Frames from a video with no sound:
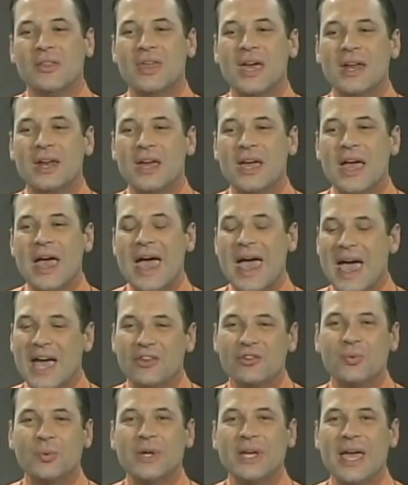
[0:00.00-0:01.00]
that
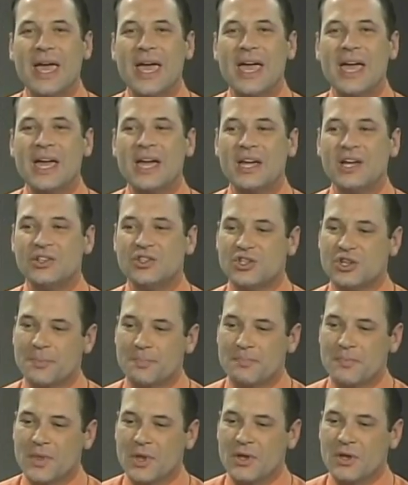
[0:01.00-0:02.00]
as we age,